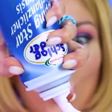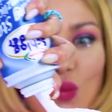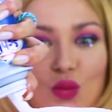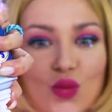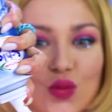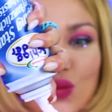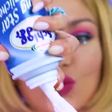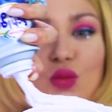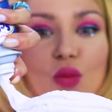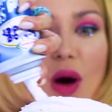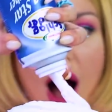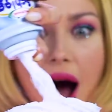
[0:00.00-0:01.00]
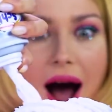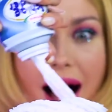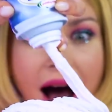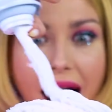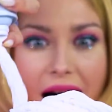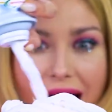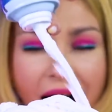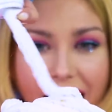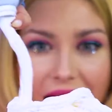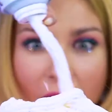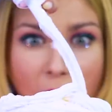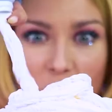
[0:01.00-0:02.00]
So sweet.
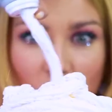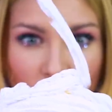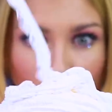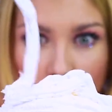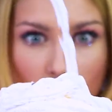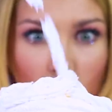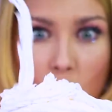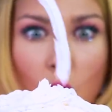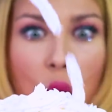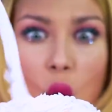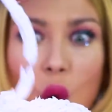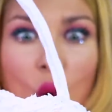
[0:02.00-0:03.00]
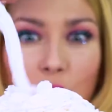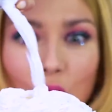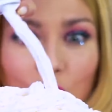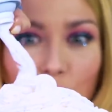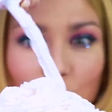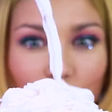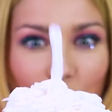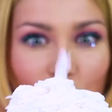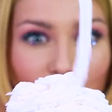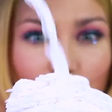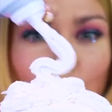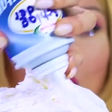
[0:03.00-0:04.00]
Ah, ooh.
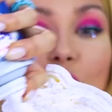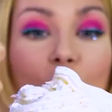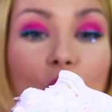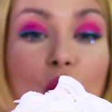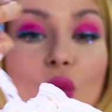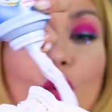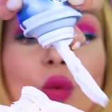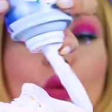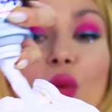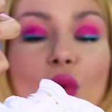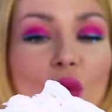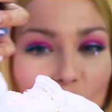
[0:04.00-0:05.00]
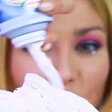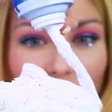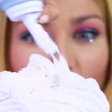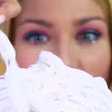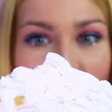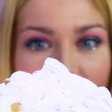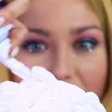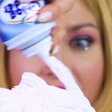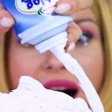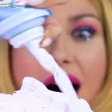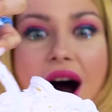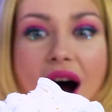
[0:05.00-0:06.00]
Carrie's ready to trade it all for
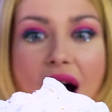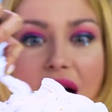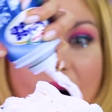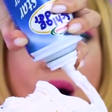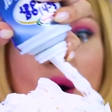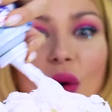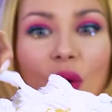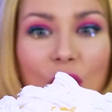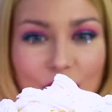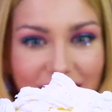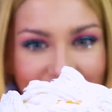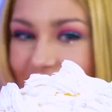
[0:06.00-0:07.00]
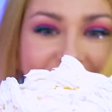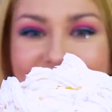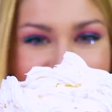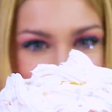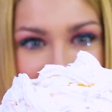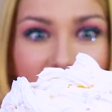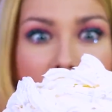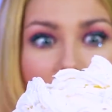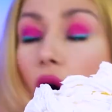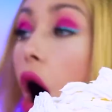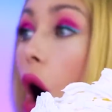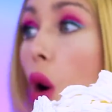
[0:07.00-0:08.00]
that cone. Done
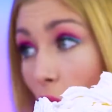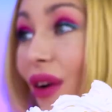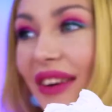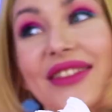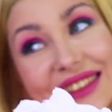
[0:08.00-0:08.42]
and done.